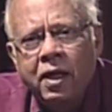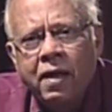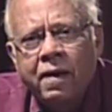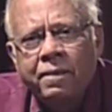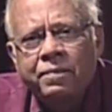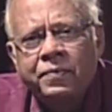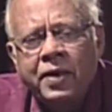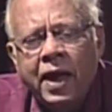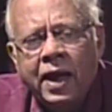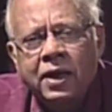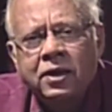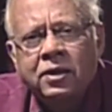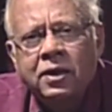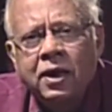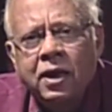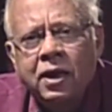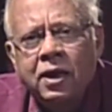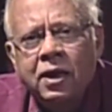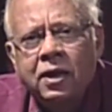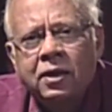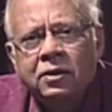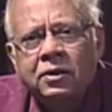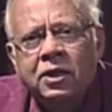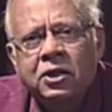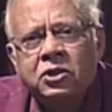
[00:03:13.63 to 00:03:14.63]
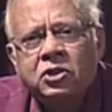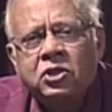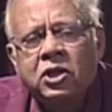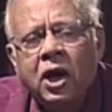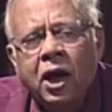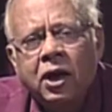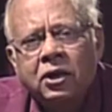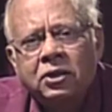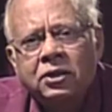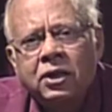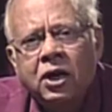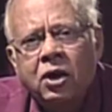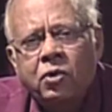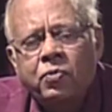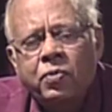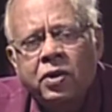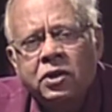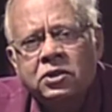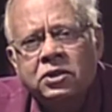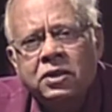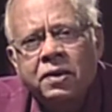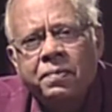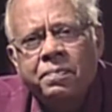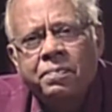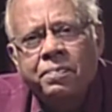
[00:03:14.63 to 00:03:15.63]
that the charter
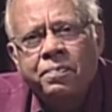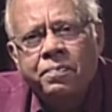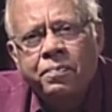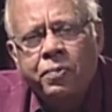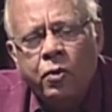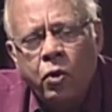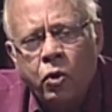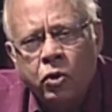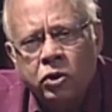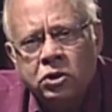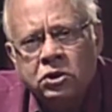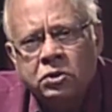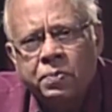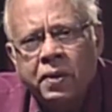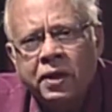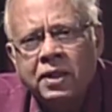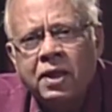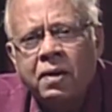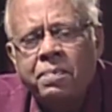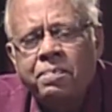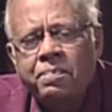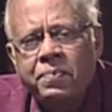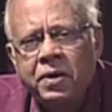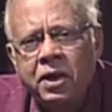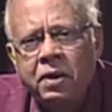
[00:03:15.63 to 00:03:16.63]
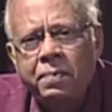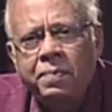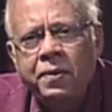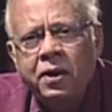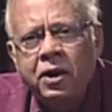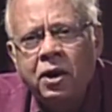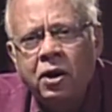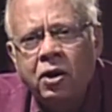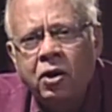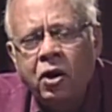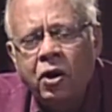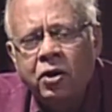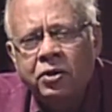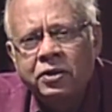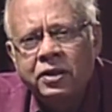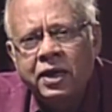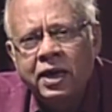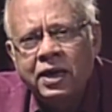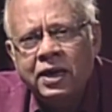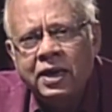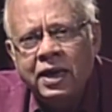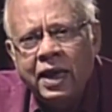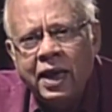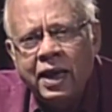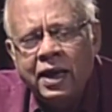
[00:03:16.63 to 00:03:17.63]
was imposed by the people on the
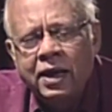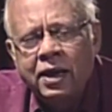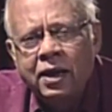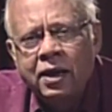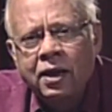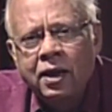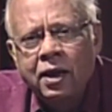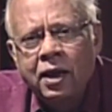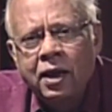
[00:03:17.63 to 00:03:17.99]
king,